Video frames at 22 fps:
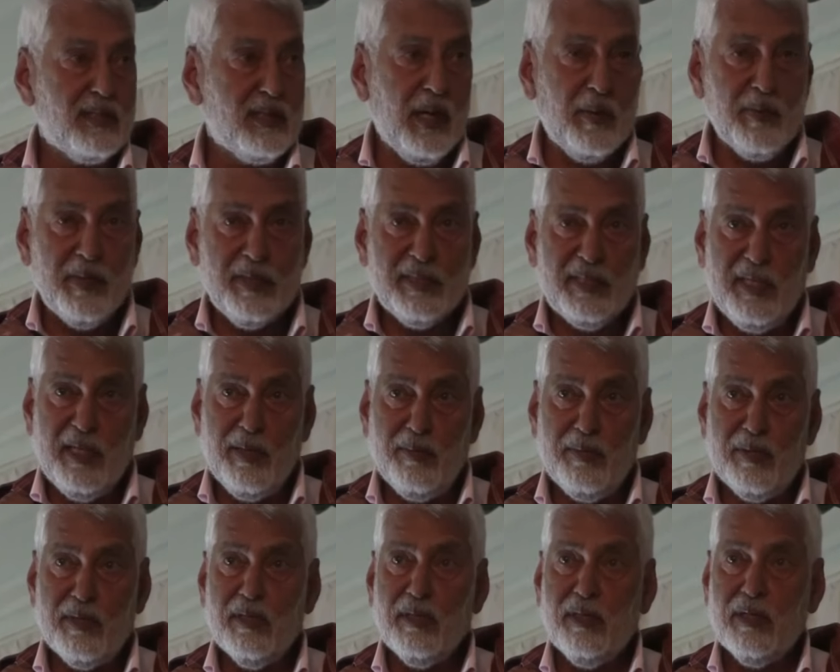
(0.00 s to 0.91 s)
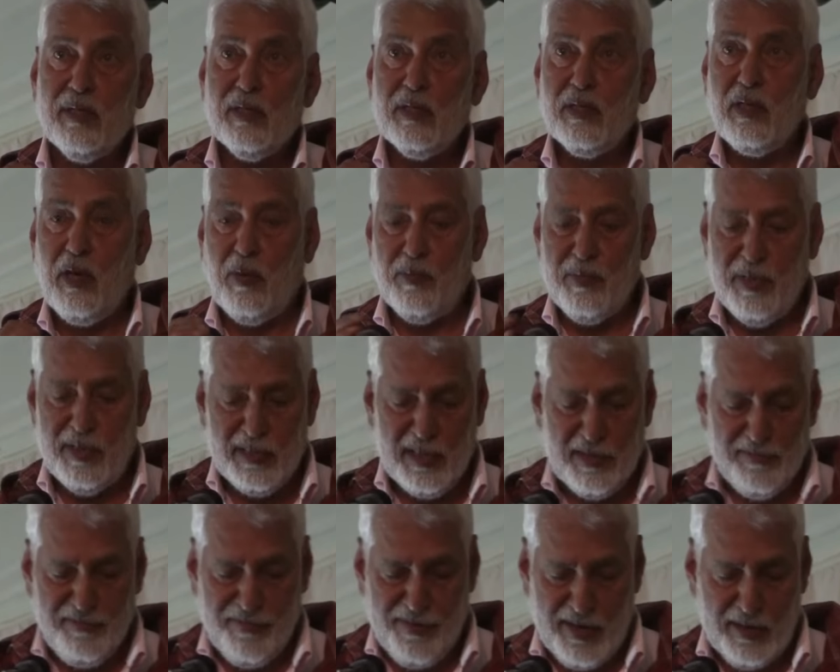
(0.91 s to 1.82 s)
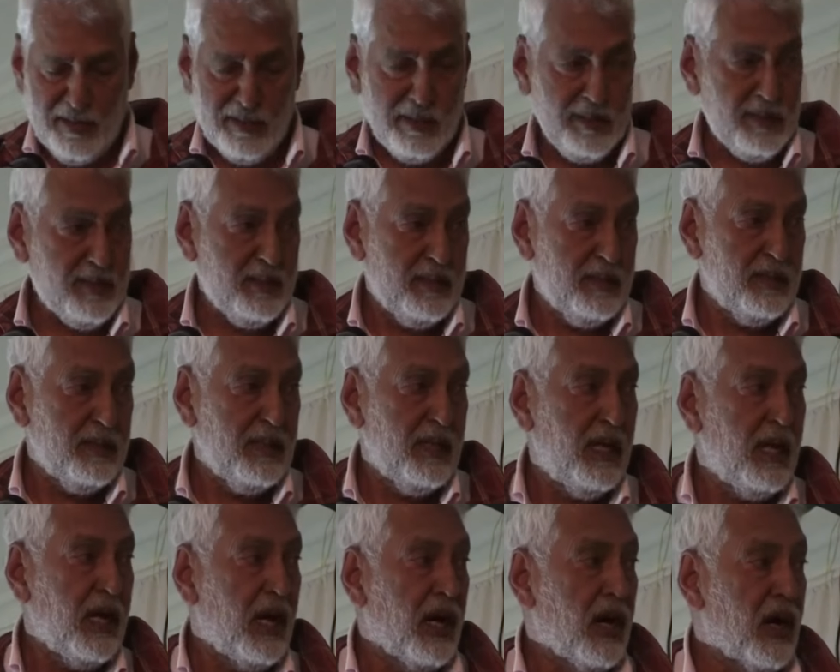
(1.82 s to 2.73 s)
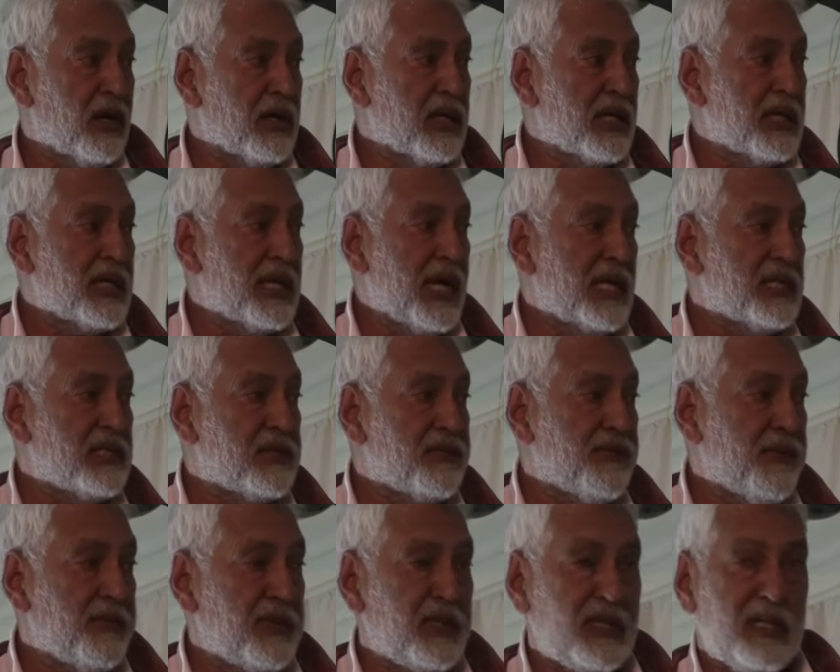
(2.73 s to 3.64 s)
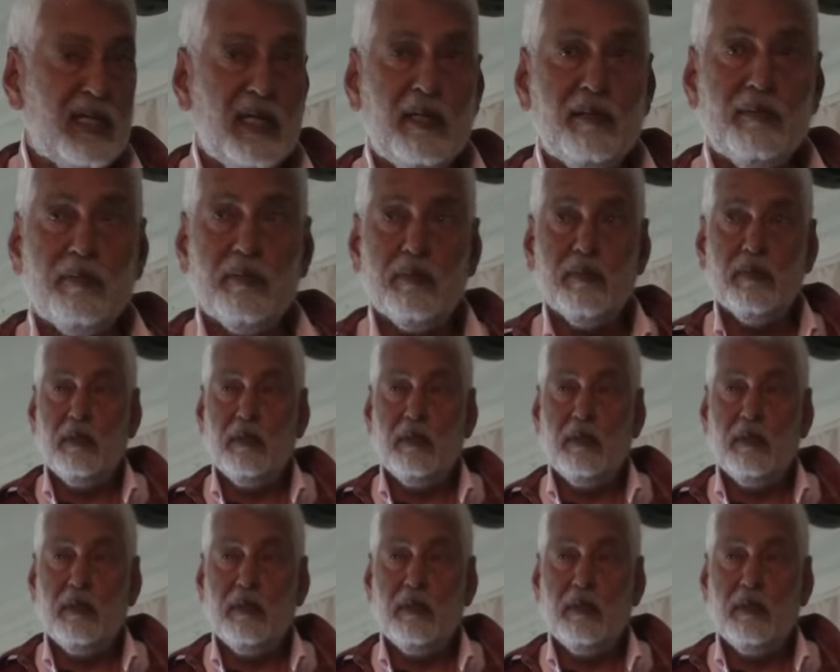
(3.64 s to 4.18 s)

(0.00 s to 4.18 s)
Comrade Chairman, comrades and friends, honored guests from India,